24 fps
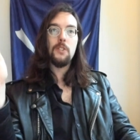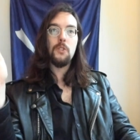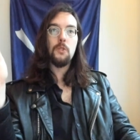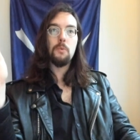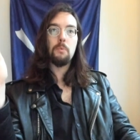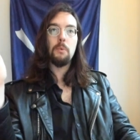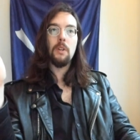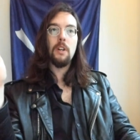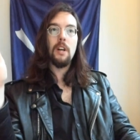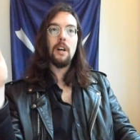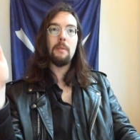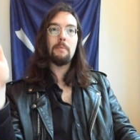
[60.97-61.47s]
will
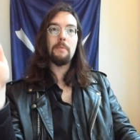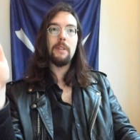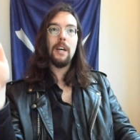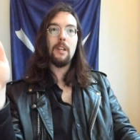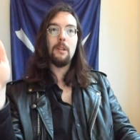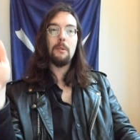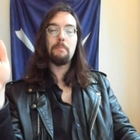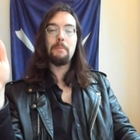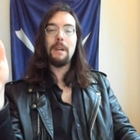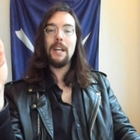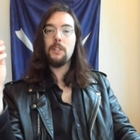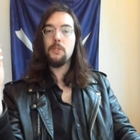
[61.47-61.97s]
come down to
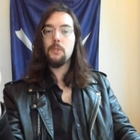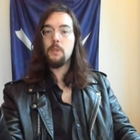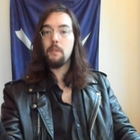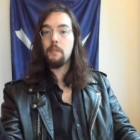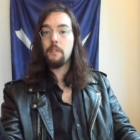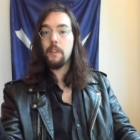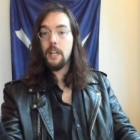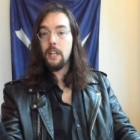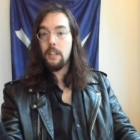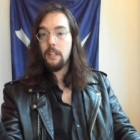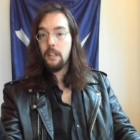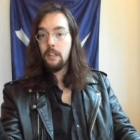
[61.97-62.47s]

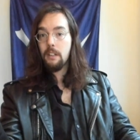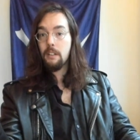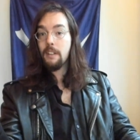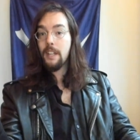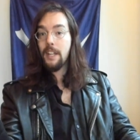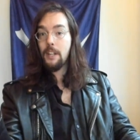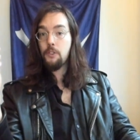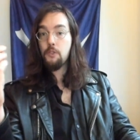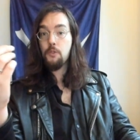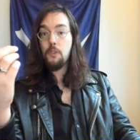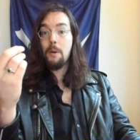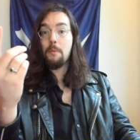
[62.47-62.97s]
Pennsylvania. Can
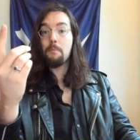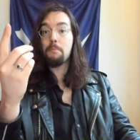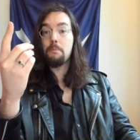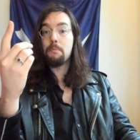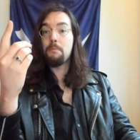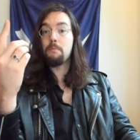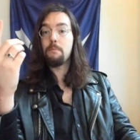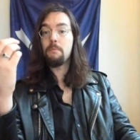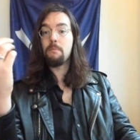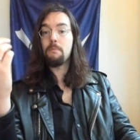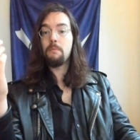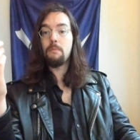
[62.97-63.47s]
Trump
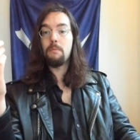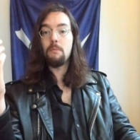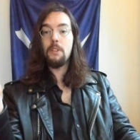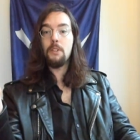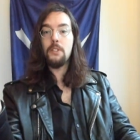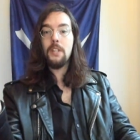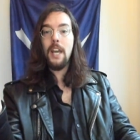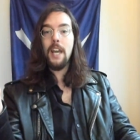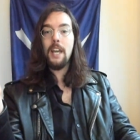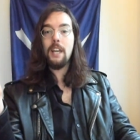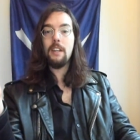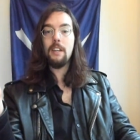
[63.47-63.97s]

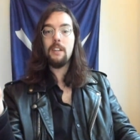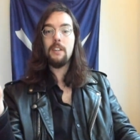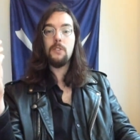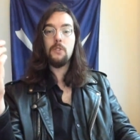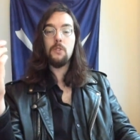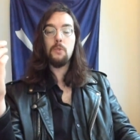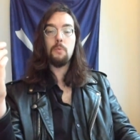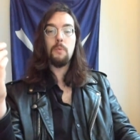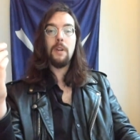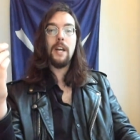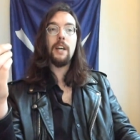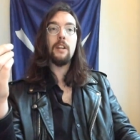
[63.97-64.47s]
retain it as
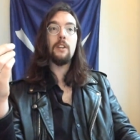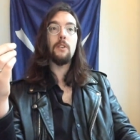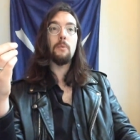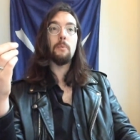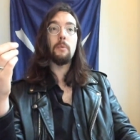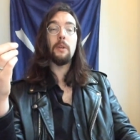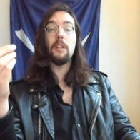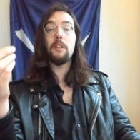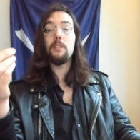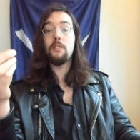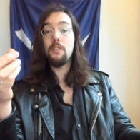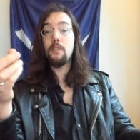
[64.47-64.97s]
red or will
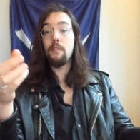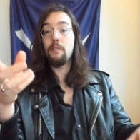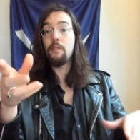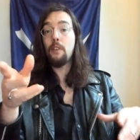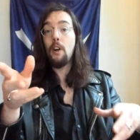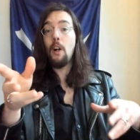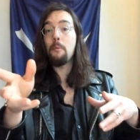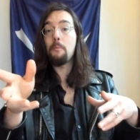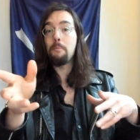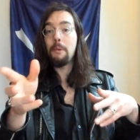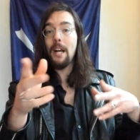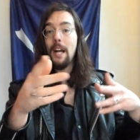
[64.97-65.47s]
it
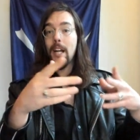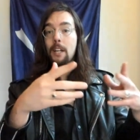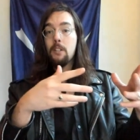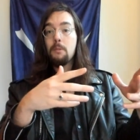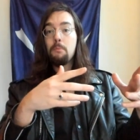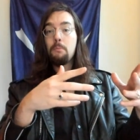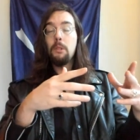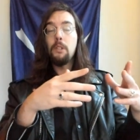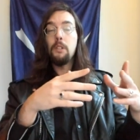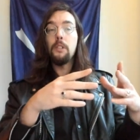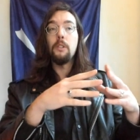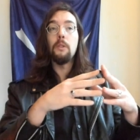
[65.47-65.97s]
default back to
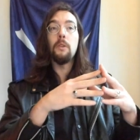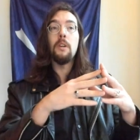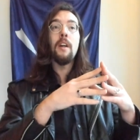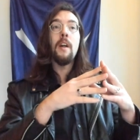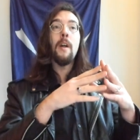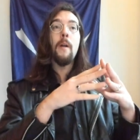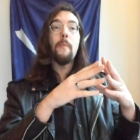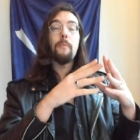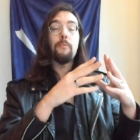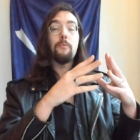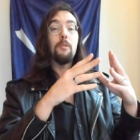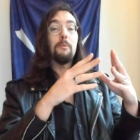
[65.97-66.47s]
blue?
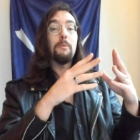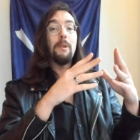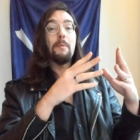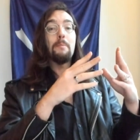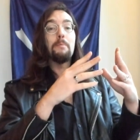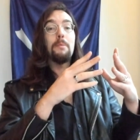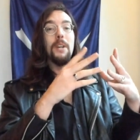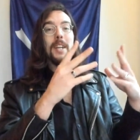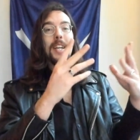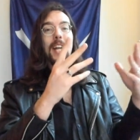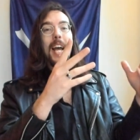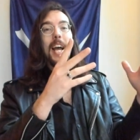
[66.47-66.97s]
Remember,
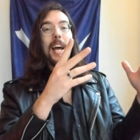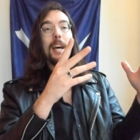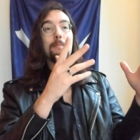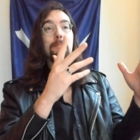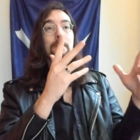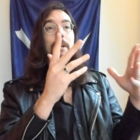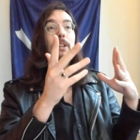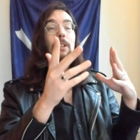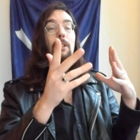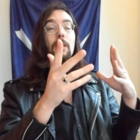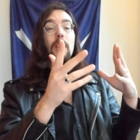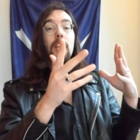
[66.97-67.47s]
it had been
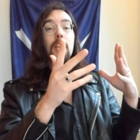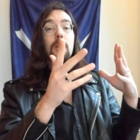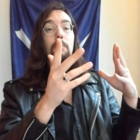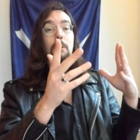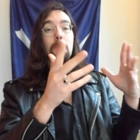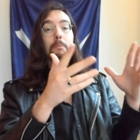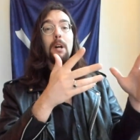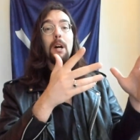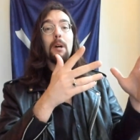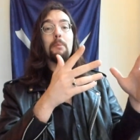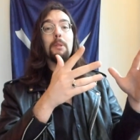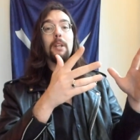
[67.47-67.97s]
a lean
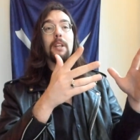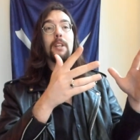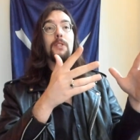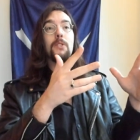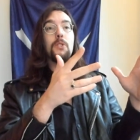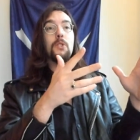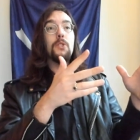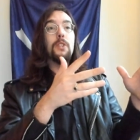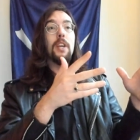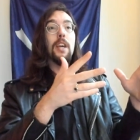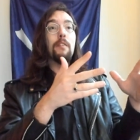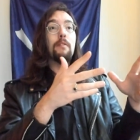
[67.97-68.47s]
Republican
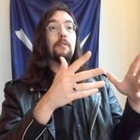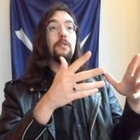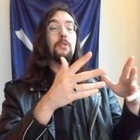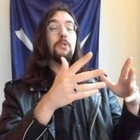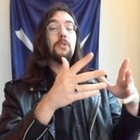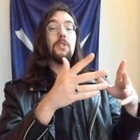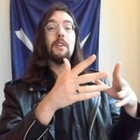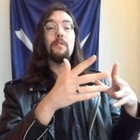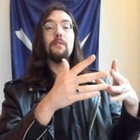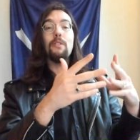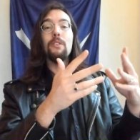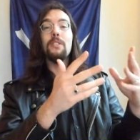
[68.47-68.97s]
state for
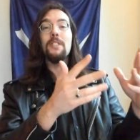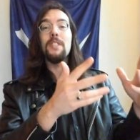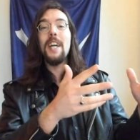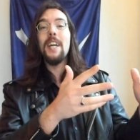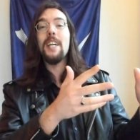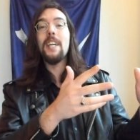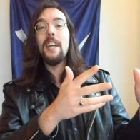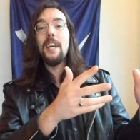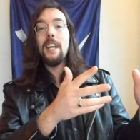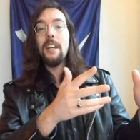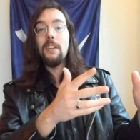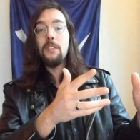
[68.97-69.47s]
several
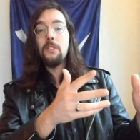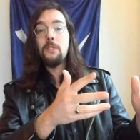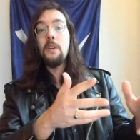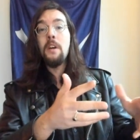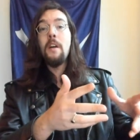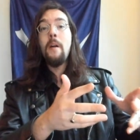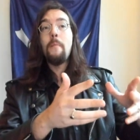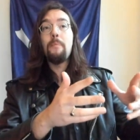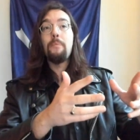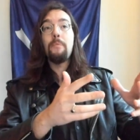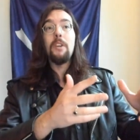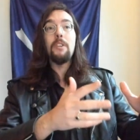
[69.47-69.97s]
decades
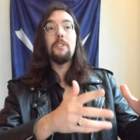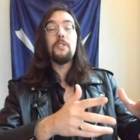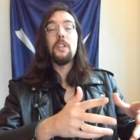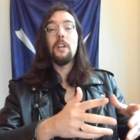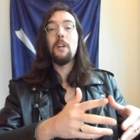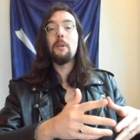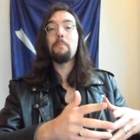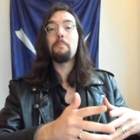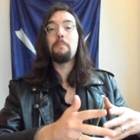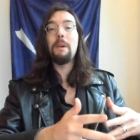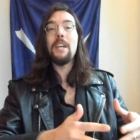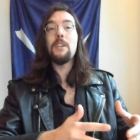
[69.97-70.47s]
until
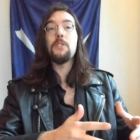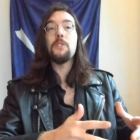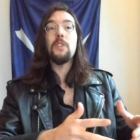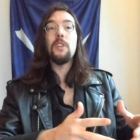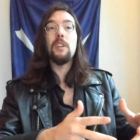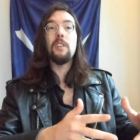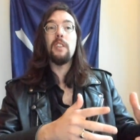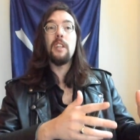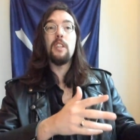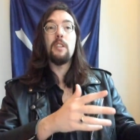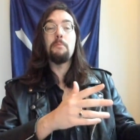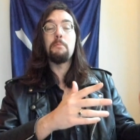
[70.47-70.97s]

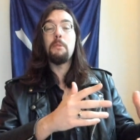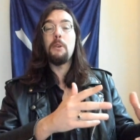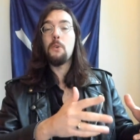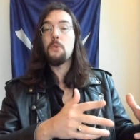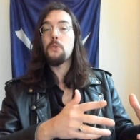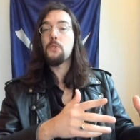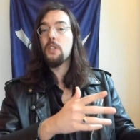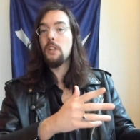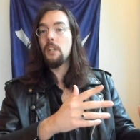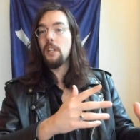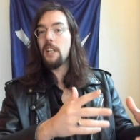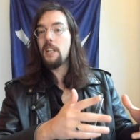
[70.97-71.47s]
basically the
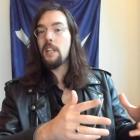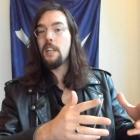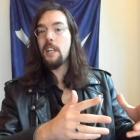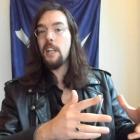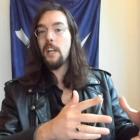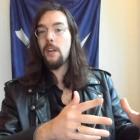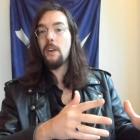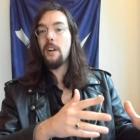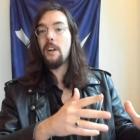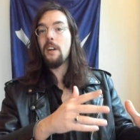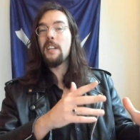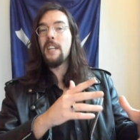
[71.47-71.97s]
post-Clinton
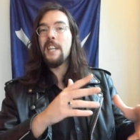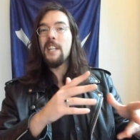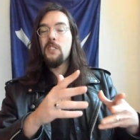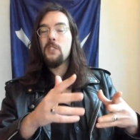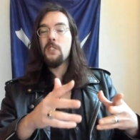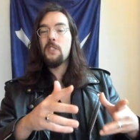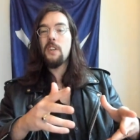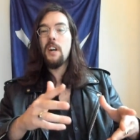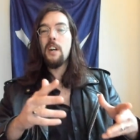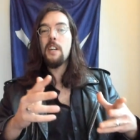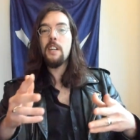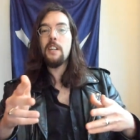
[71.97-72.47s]
era. It
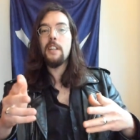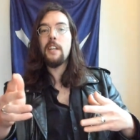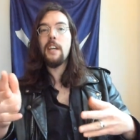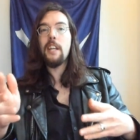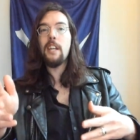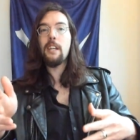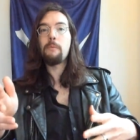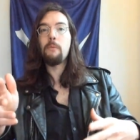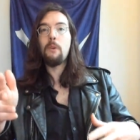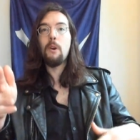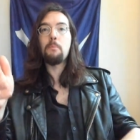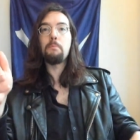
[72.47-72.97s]
started getting
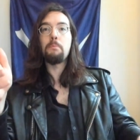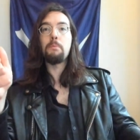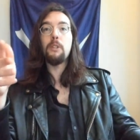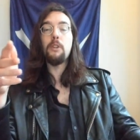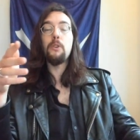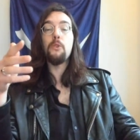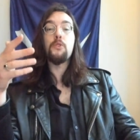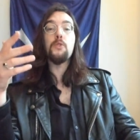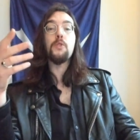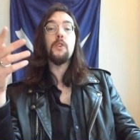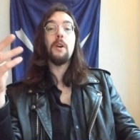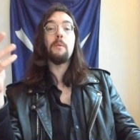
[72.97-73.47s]
more blue.
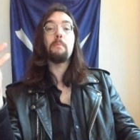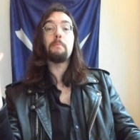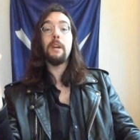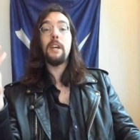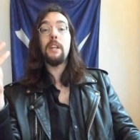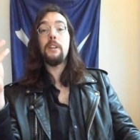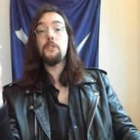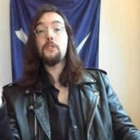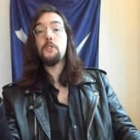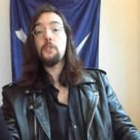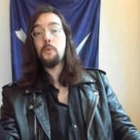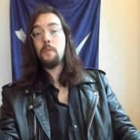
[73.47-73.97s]
Trump
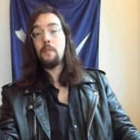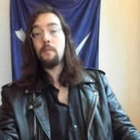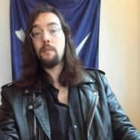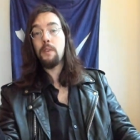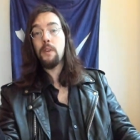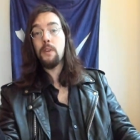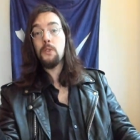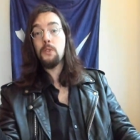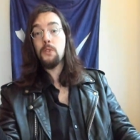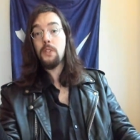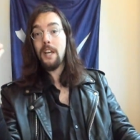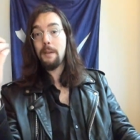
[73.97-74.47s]
managed to
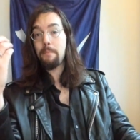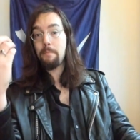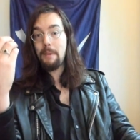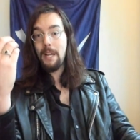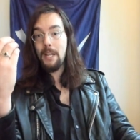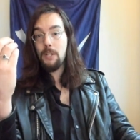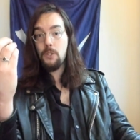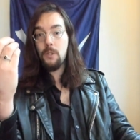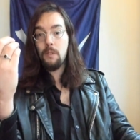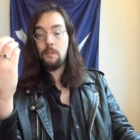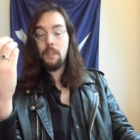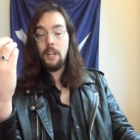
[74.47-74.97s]
reverse that.
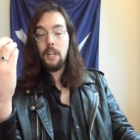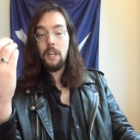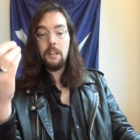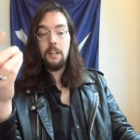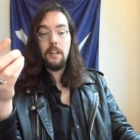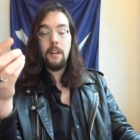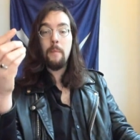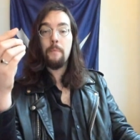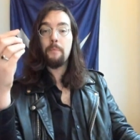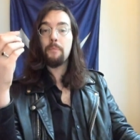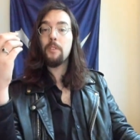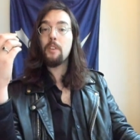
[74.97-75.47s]

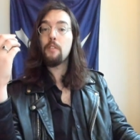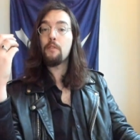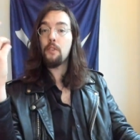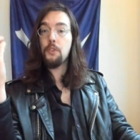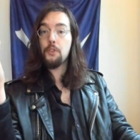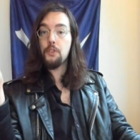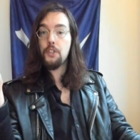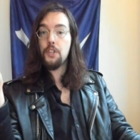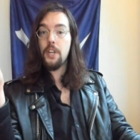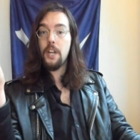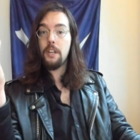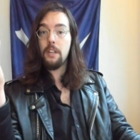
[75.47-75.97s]
Pennsylvania,
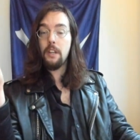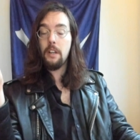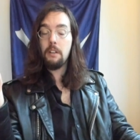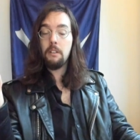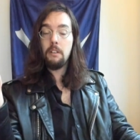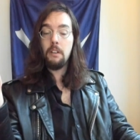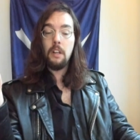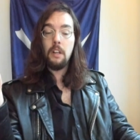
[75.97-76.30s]
Virginia,